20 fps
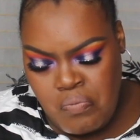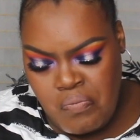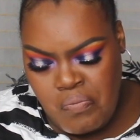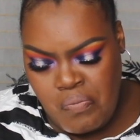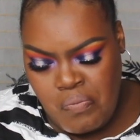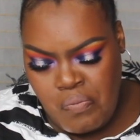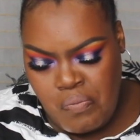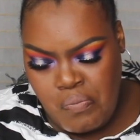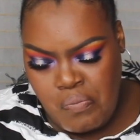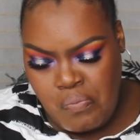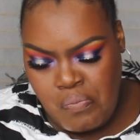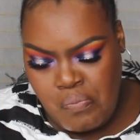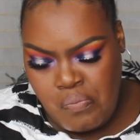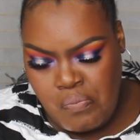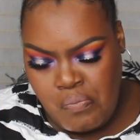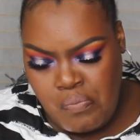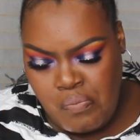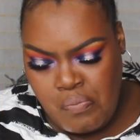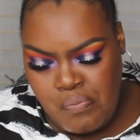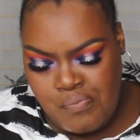
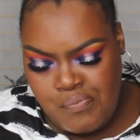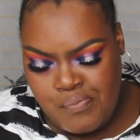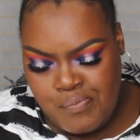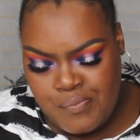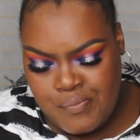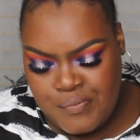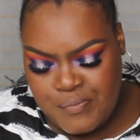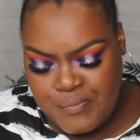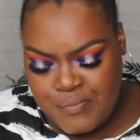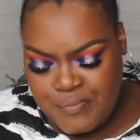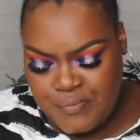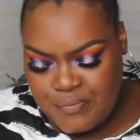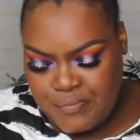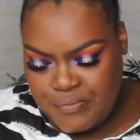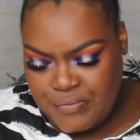(no one is talking)